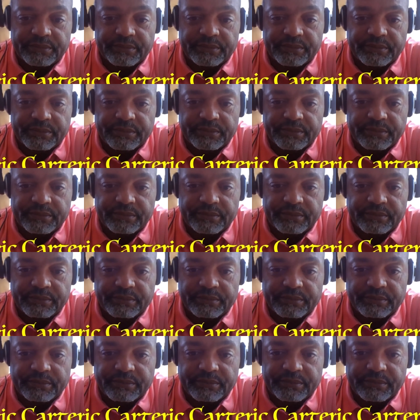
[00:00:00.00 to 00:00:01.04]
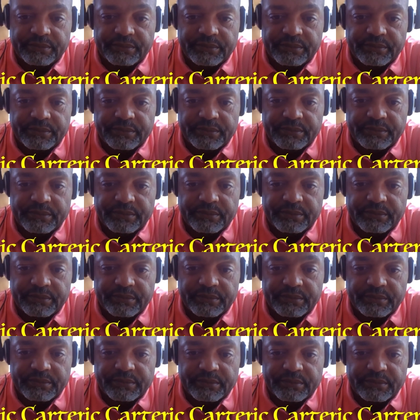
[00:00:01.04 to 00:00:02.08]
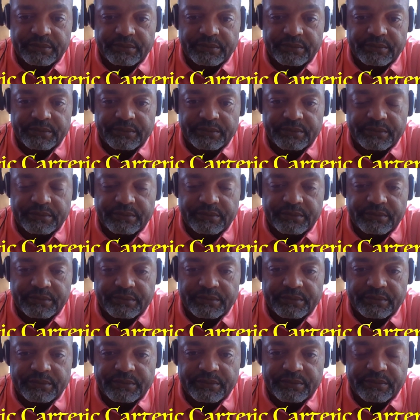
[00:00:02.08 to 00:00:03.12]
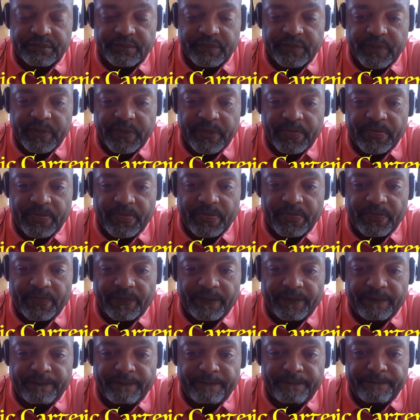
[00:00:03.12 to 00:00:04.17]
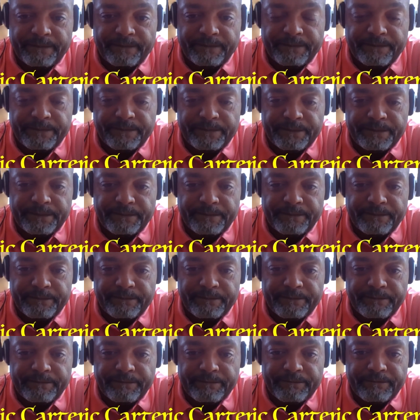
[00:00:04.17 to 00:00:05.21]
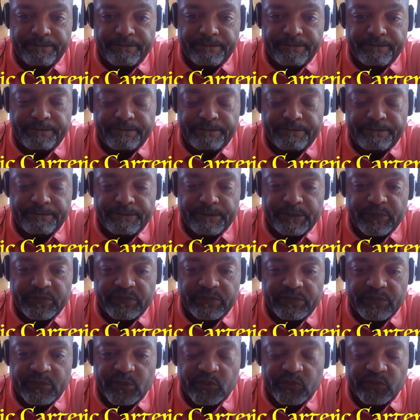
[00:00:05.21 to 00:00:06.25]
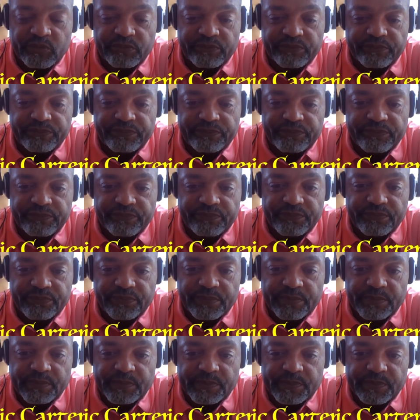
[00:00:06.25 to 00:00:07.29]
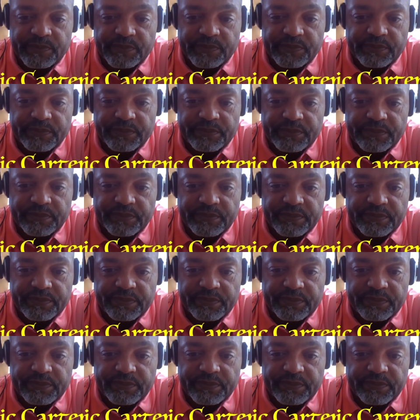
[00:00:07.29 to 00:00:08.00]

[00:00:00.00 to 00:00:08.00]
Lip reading: This person isn't speaking.